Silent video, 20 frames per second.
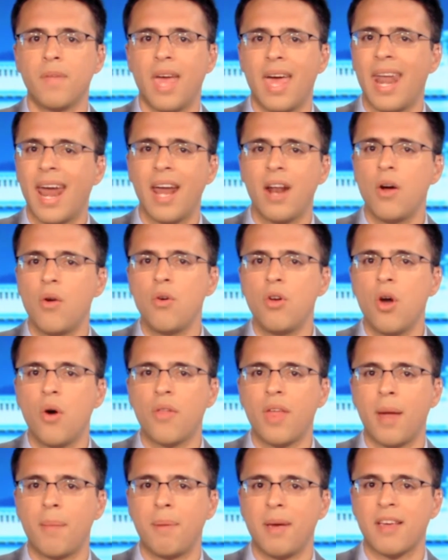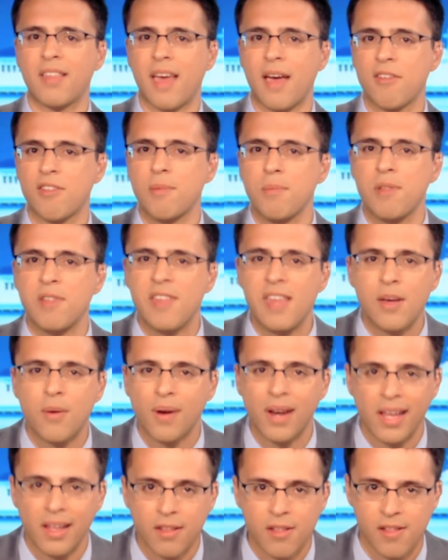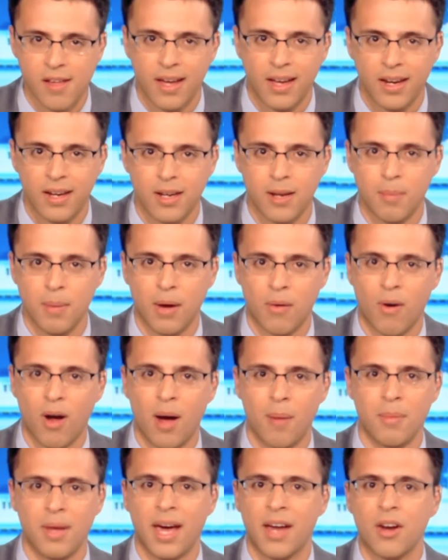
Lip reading: And I don't know that because I have some secret insight into Mitt Romney.